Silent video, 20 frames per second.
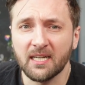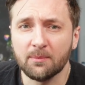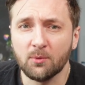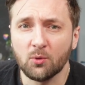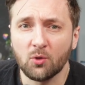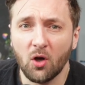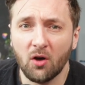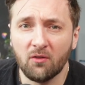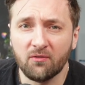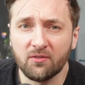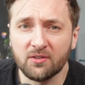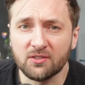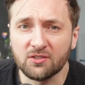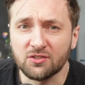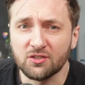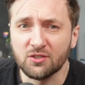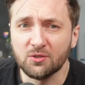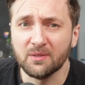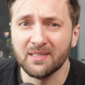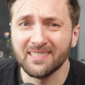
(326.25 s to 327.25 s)
confidence
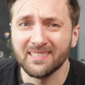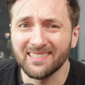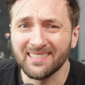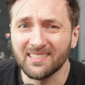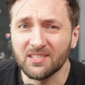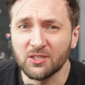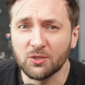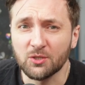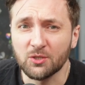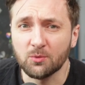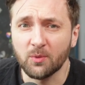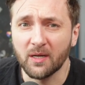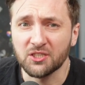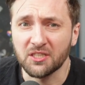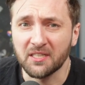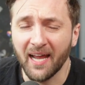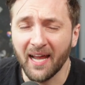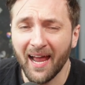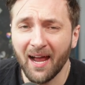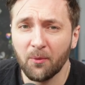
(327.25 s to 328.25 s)
do in this situation?
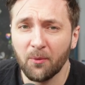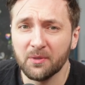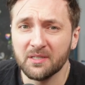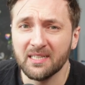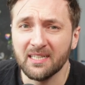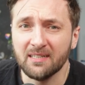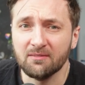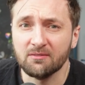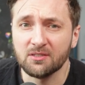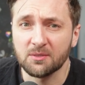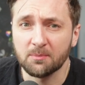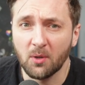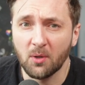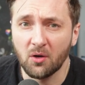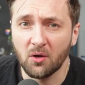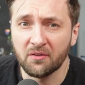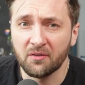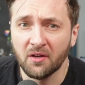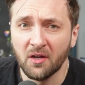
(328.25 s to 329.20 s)
How would he respond?